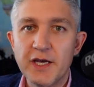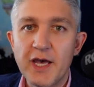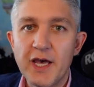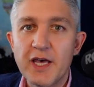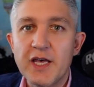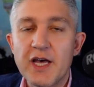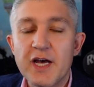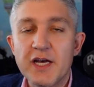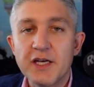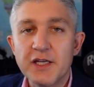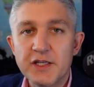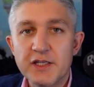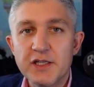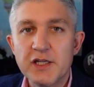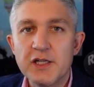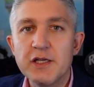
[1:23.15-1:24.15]
AI and
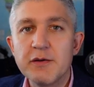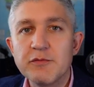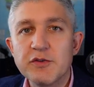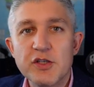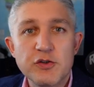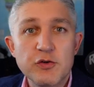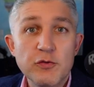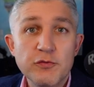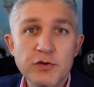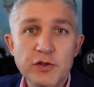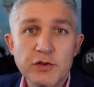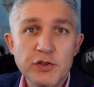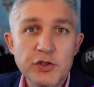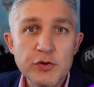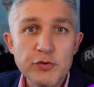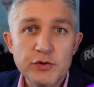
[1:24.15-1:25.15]
LLMs is often
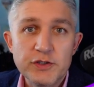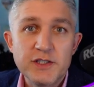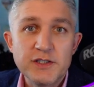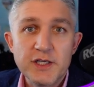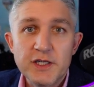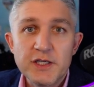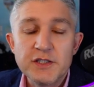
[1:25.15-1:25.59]
used as